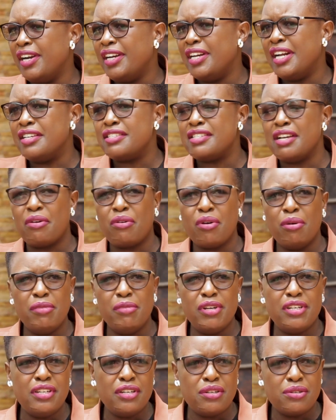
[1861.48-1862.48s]
raiders are
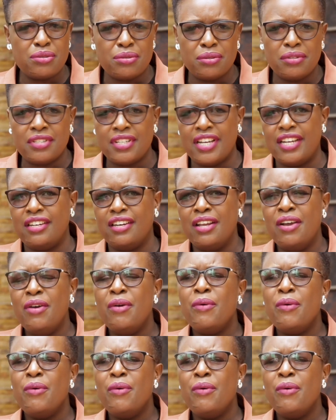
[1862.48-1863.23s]
committing suicide.